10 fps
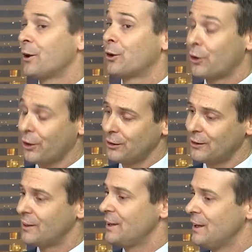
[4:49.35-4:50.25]

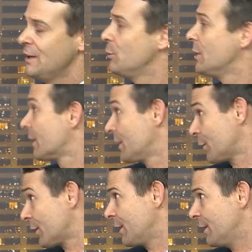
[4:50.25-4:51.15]
Currently, we are
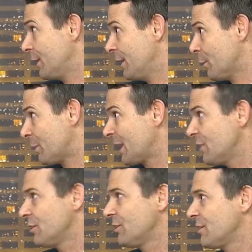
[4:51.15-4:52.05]
in
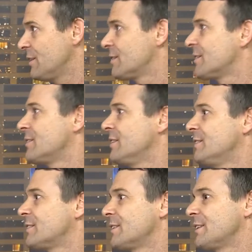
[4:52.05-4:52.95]
operation
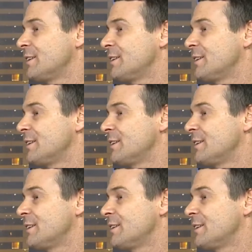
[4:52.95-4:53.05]
since